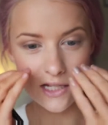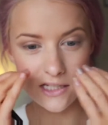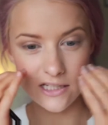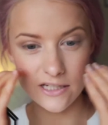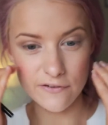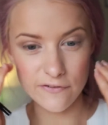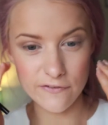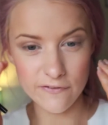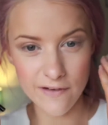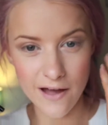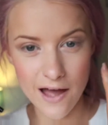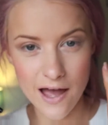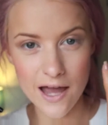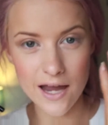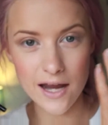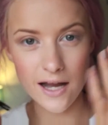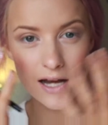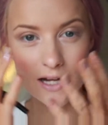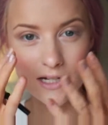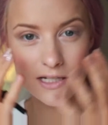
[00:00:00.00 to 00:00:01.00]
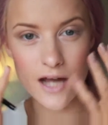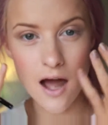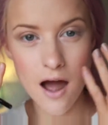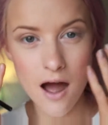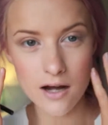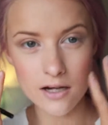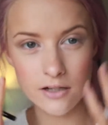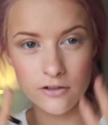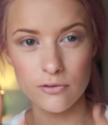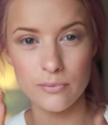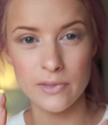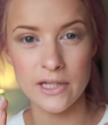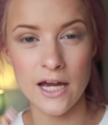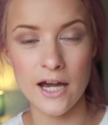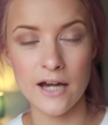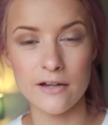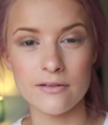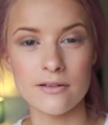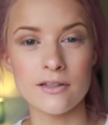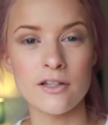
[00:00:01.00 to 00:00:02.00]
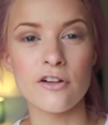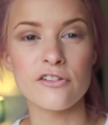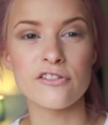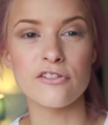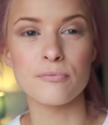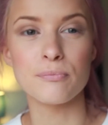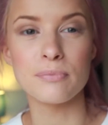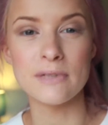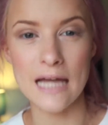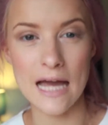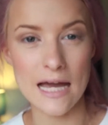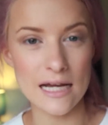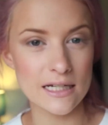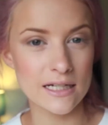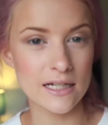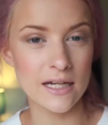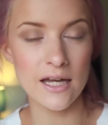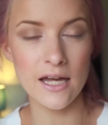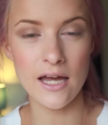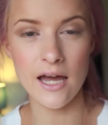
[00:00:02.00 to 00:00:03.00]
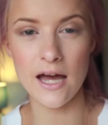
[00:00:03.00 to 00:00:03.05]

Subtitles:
define and darken up the eyes with lots of black